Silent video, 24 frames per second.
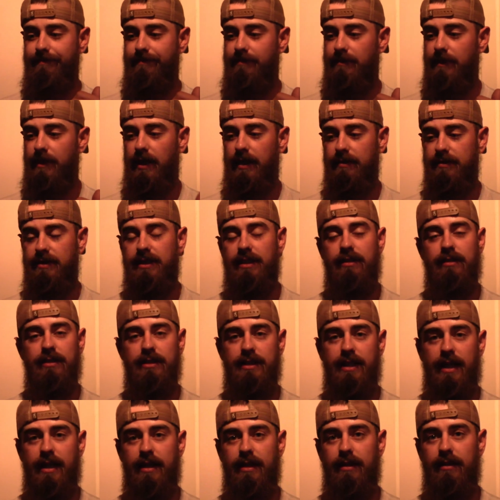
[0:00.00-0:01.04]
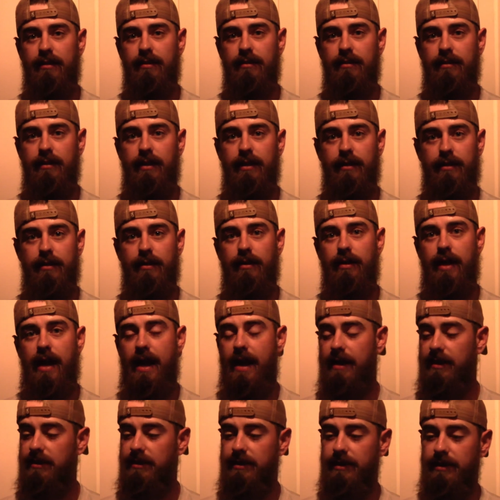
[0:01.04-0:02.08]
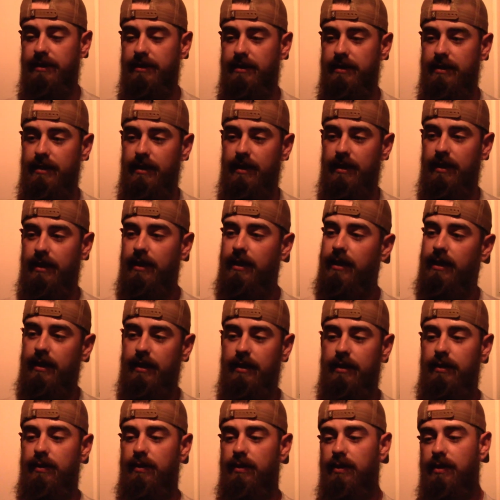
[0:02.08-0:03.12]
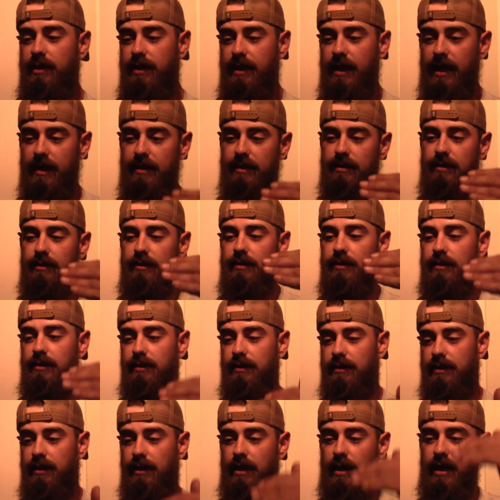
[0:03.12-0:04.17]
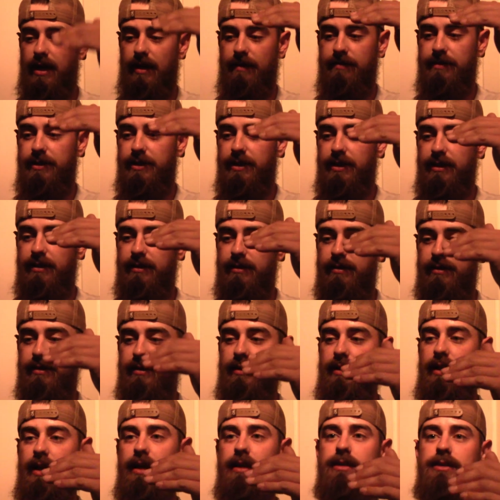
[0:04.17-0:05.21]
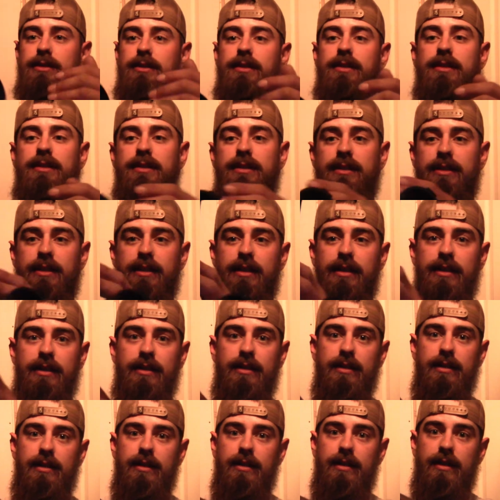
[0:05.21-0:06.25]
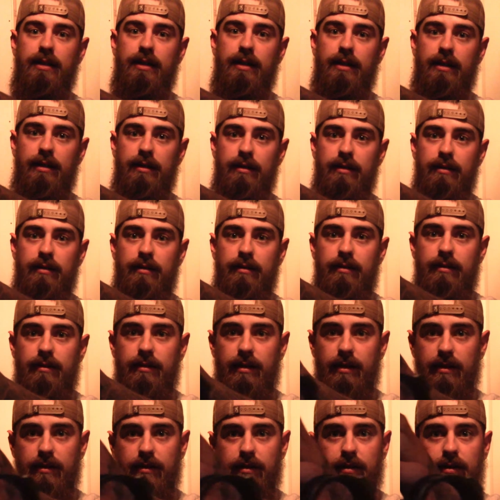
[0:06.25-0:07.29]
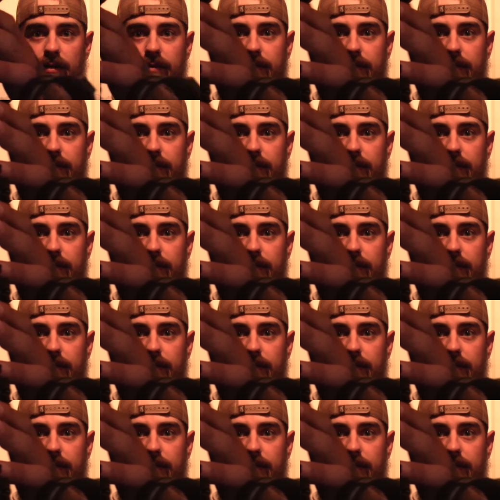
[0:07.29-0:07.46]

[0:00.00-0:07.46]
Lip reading: obviously your second and third axis. You get the option, as you can see, I don't know if